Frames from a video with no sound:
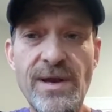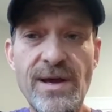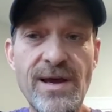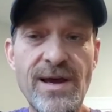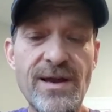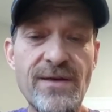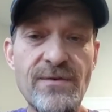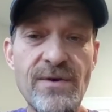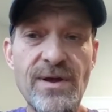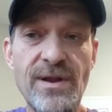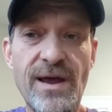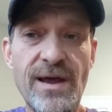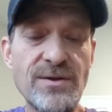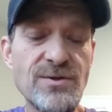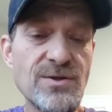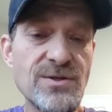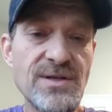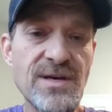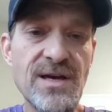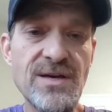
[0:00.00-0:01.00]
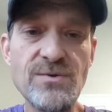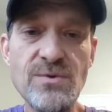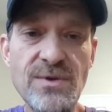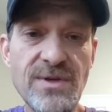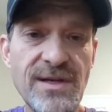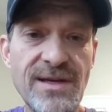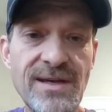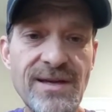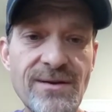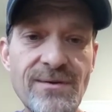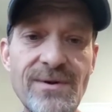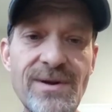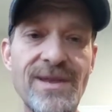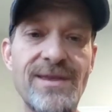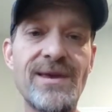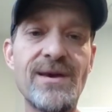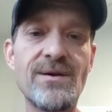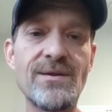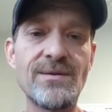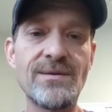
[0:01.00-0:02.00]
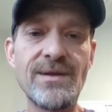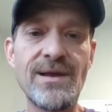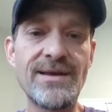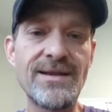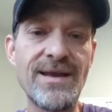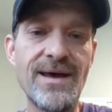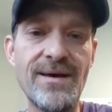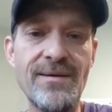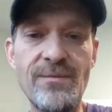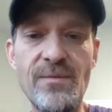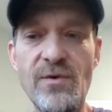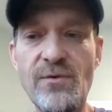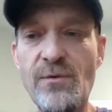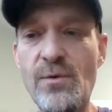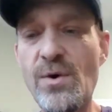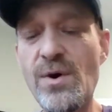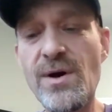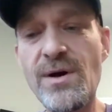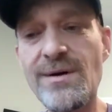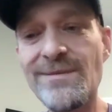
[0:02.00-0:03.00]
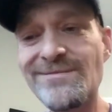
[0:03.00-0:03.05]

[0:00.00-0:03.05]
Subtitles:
kind of an exercise routine or anything like that before?